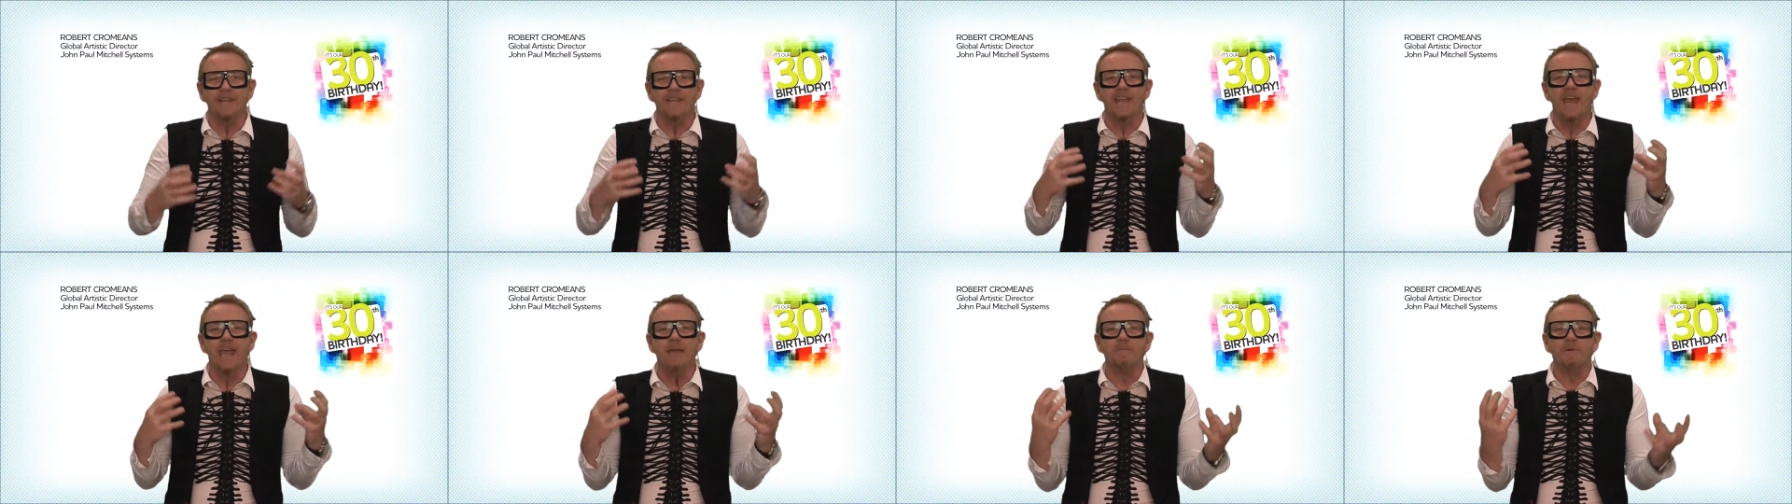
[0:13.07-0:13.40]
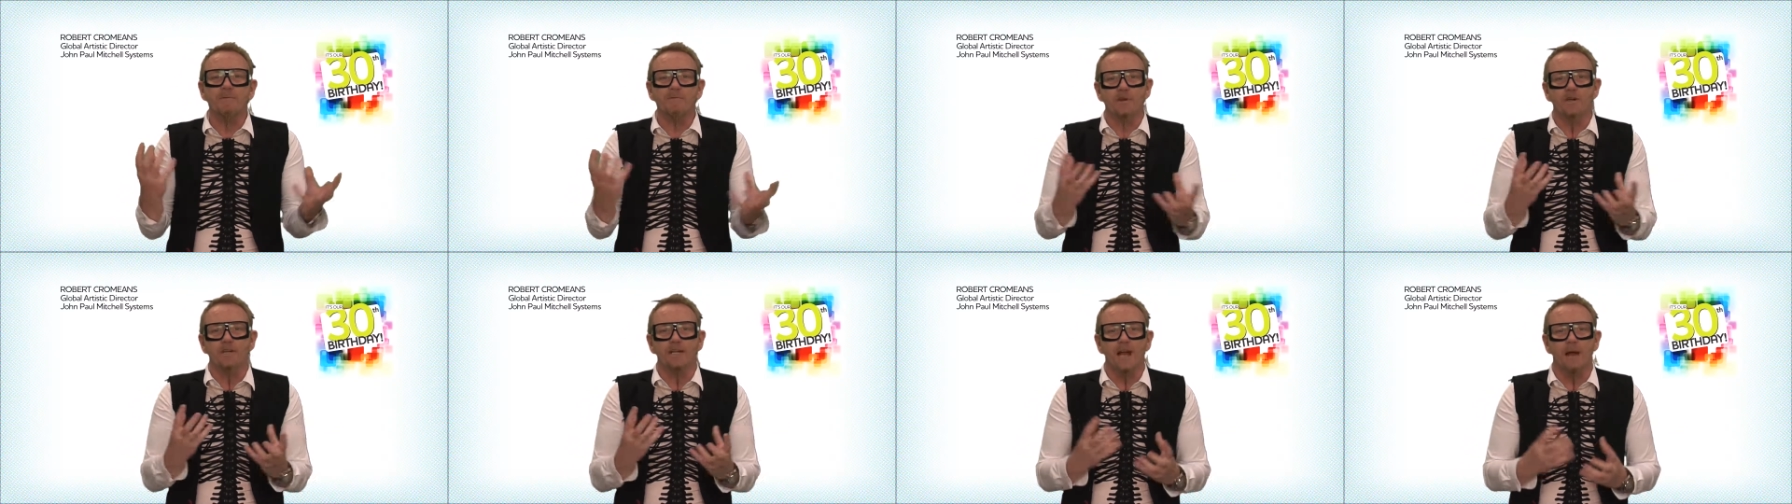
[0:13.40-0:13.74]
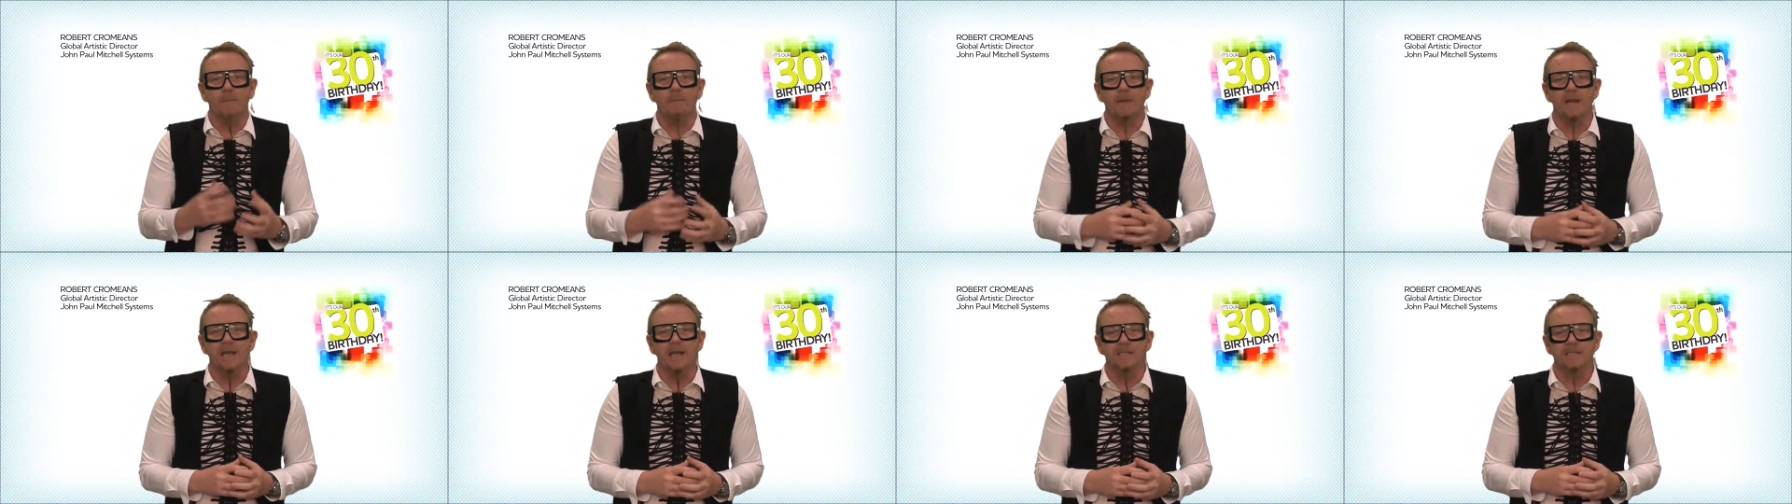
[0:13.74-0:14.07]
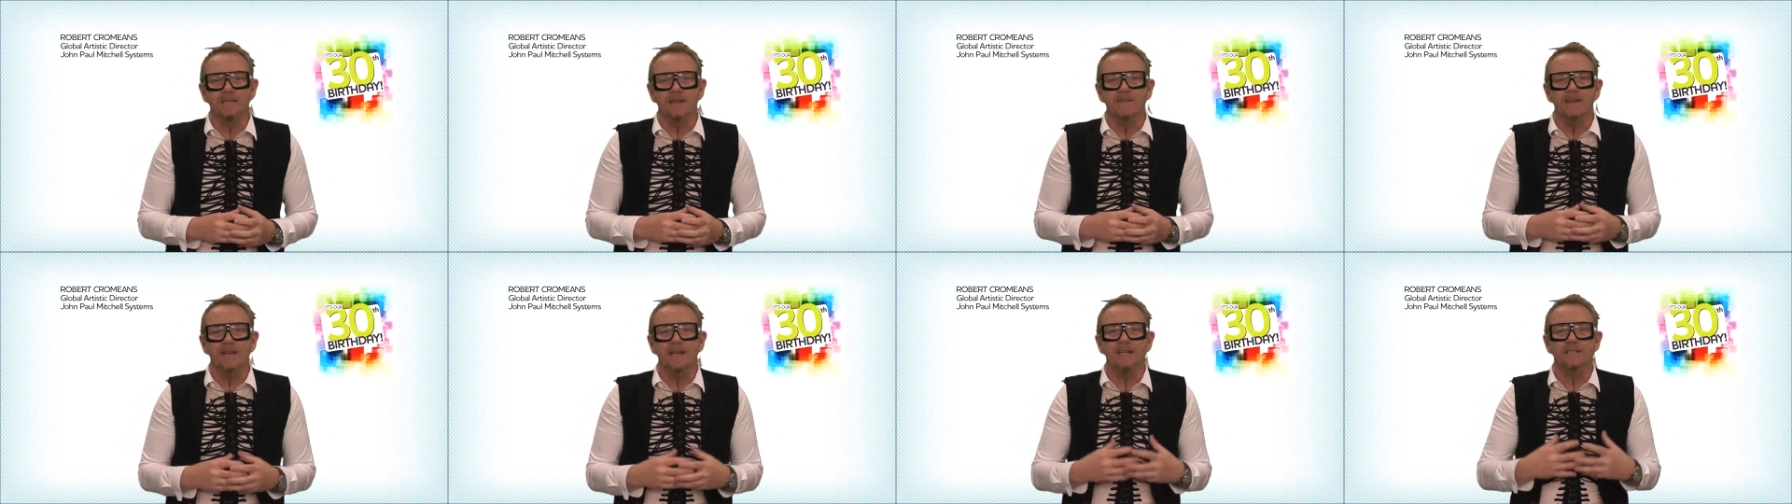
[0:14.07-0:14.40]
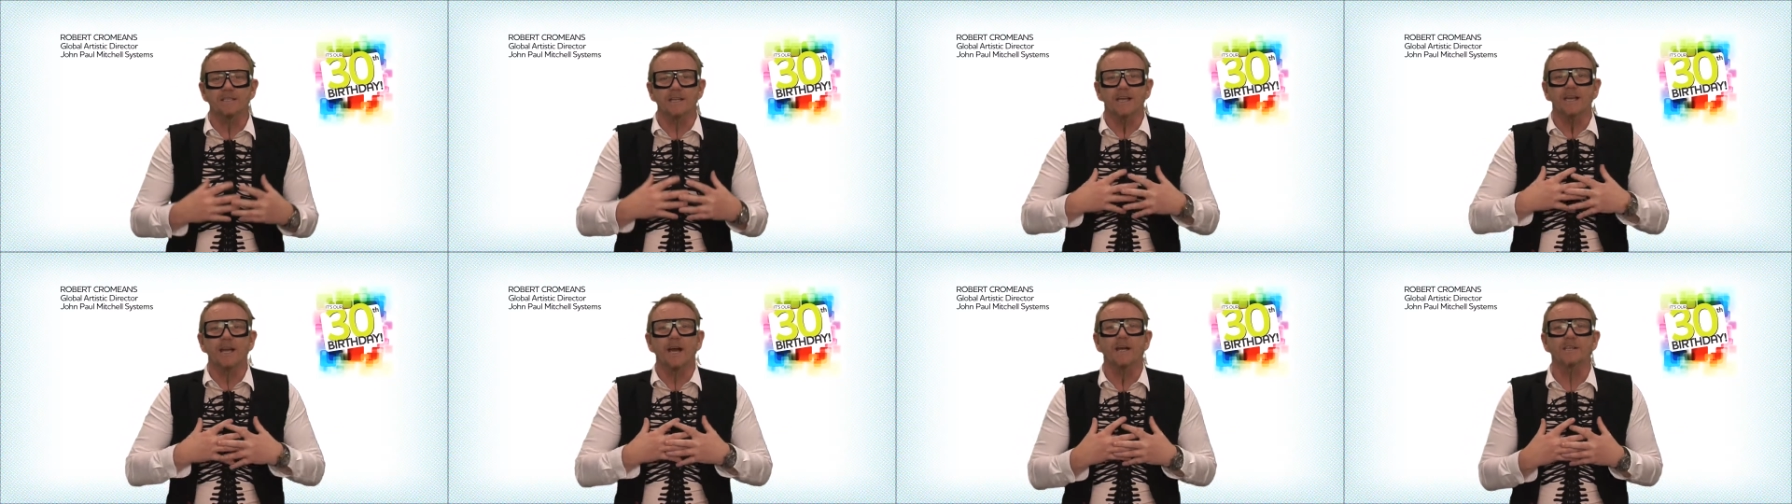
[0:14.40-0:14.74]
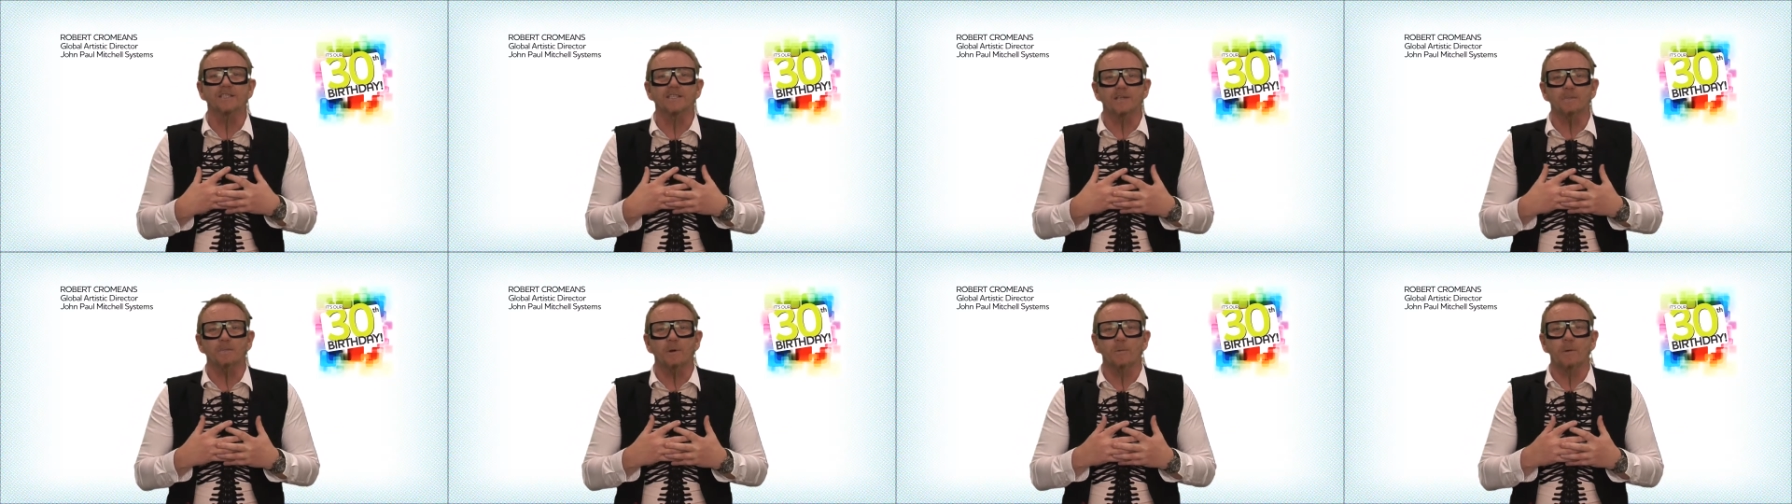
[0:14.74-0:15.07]
name of your company because I think as a
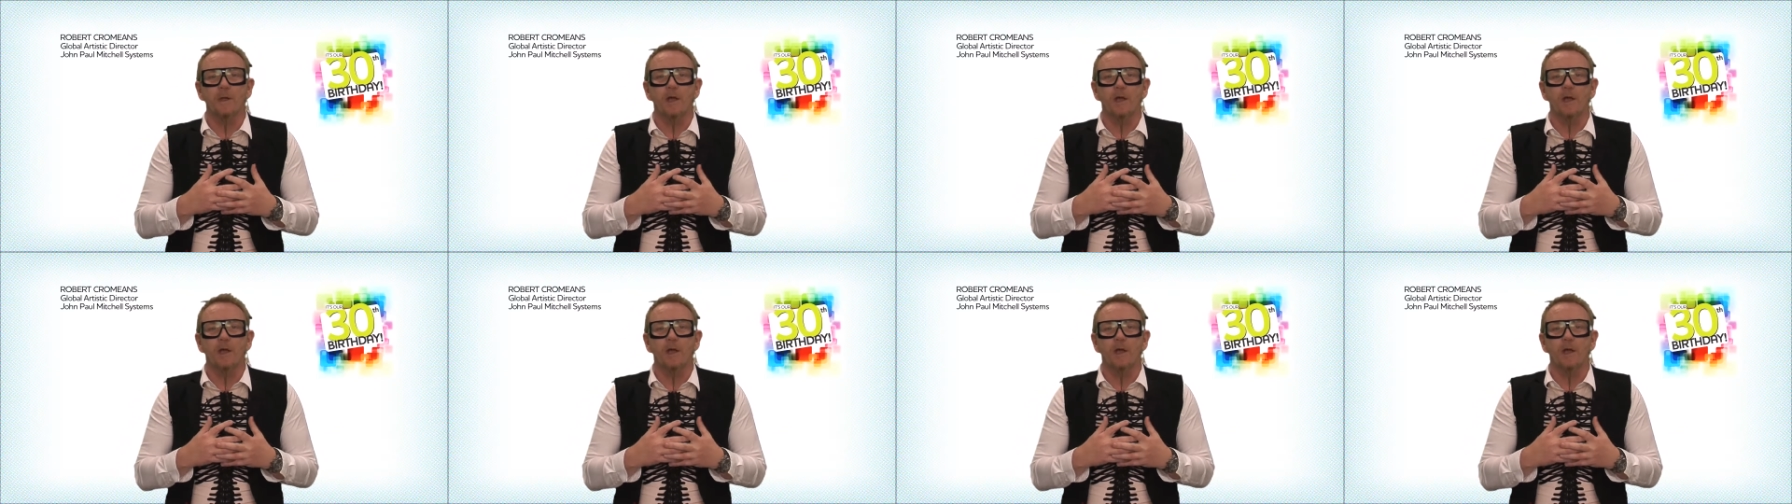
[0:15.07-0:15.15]
customer,